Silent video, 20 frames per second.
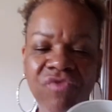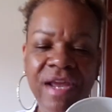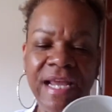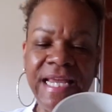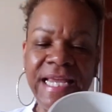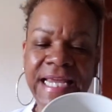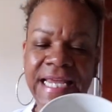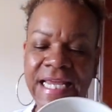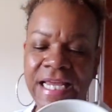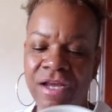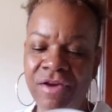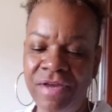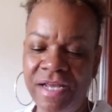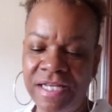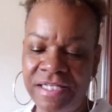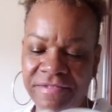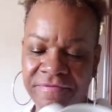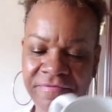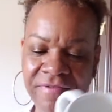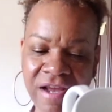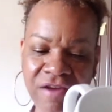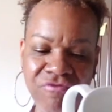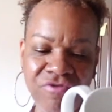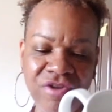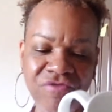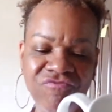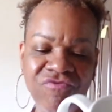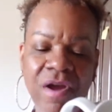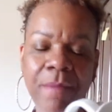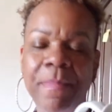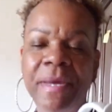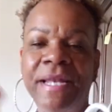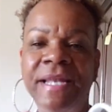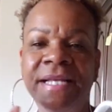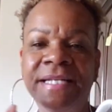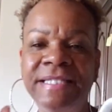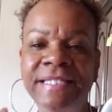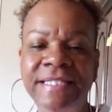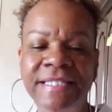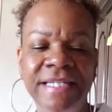right here is very
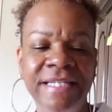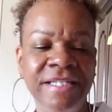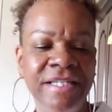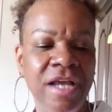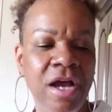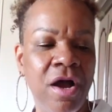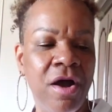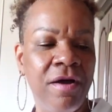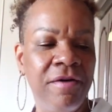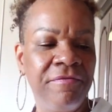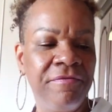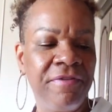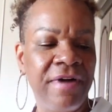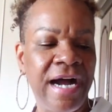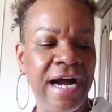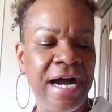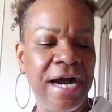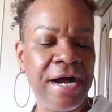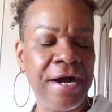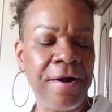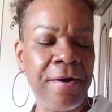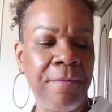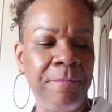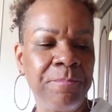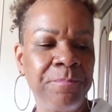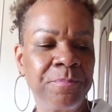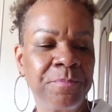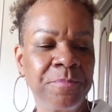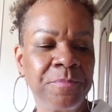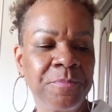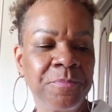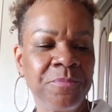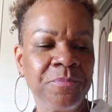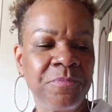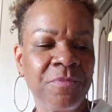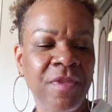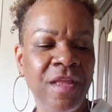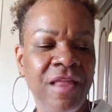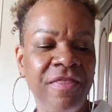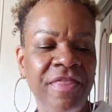reminiscent of
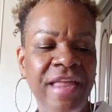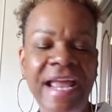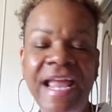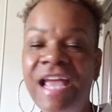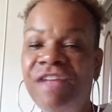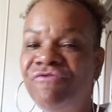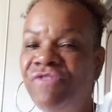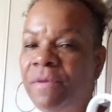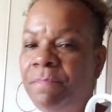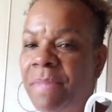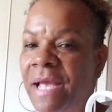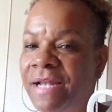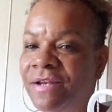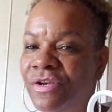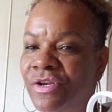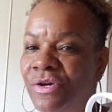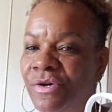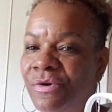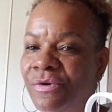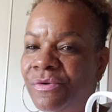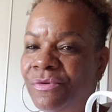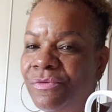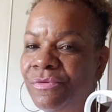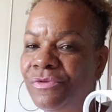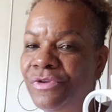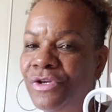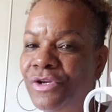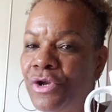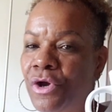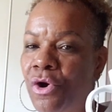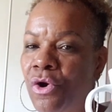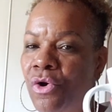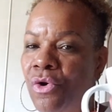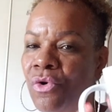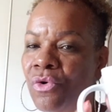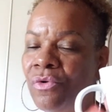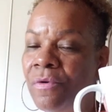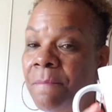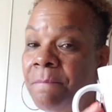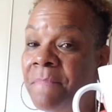the Henry Bendel, you
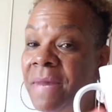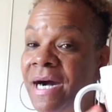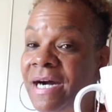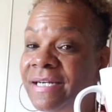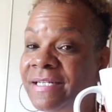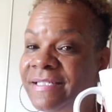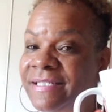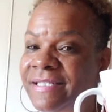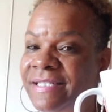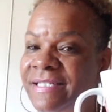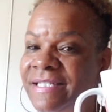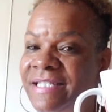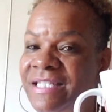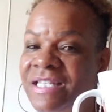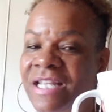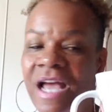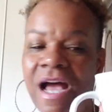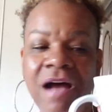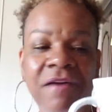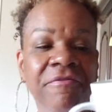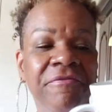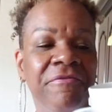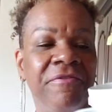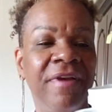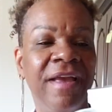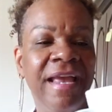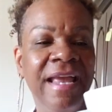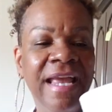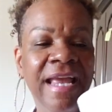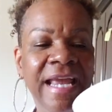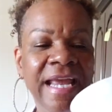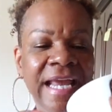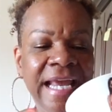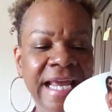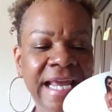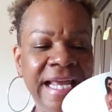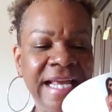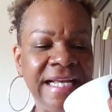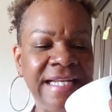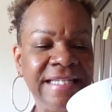know, mugs and stuff.
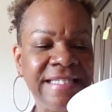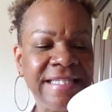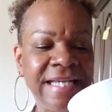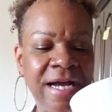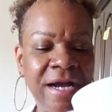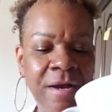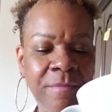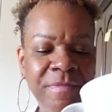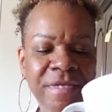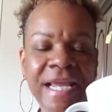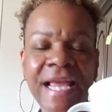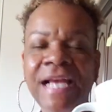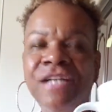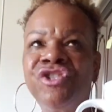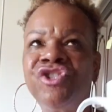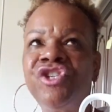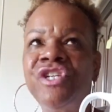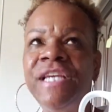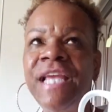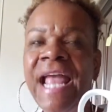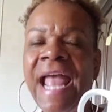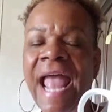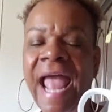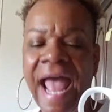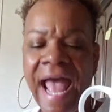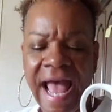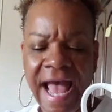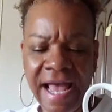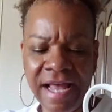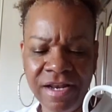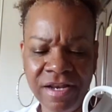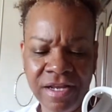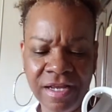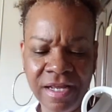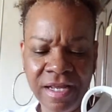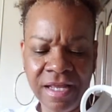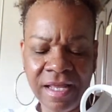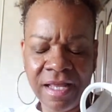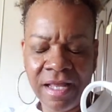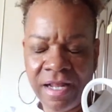And yeah, she had
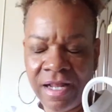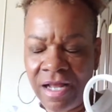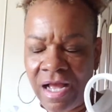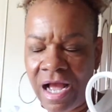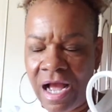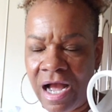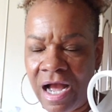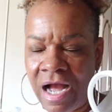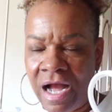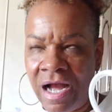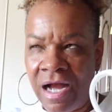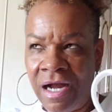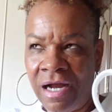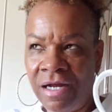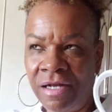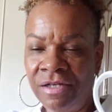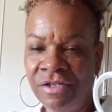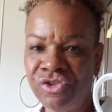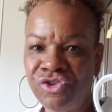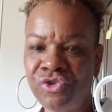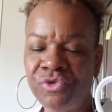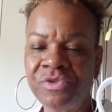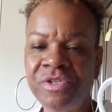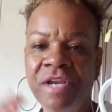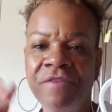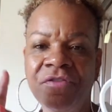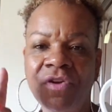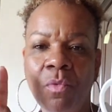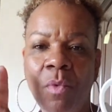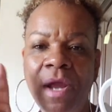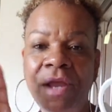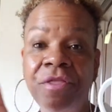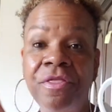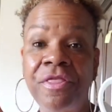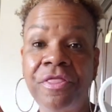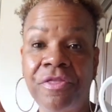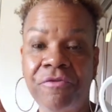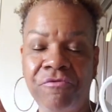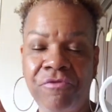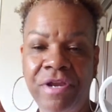She was giving away
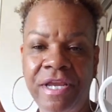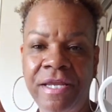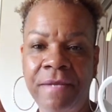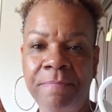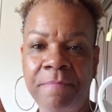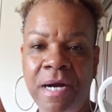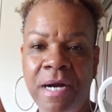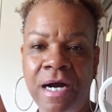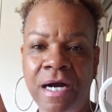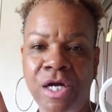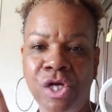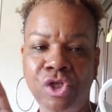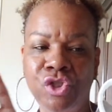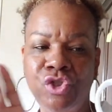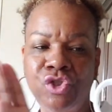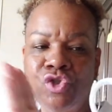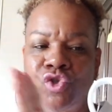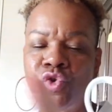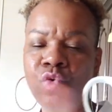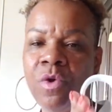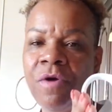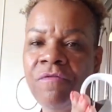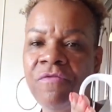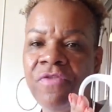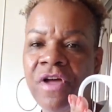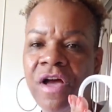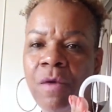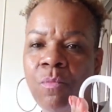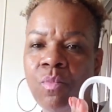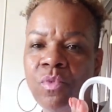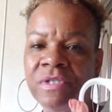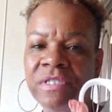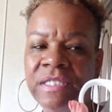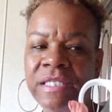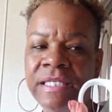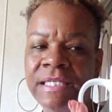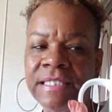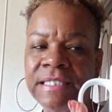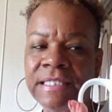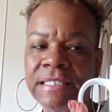three mugs. Two of them was
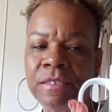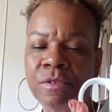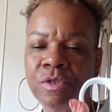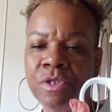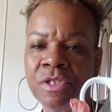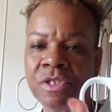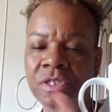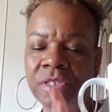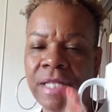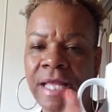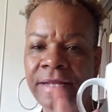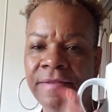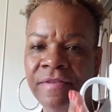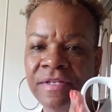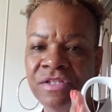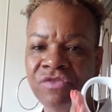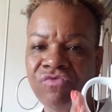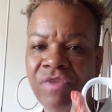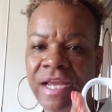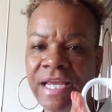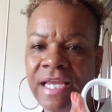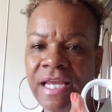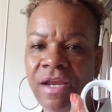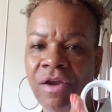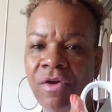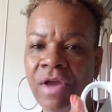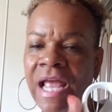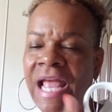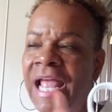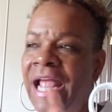this, just like this right here,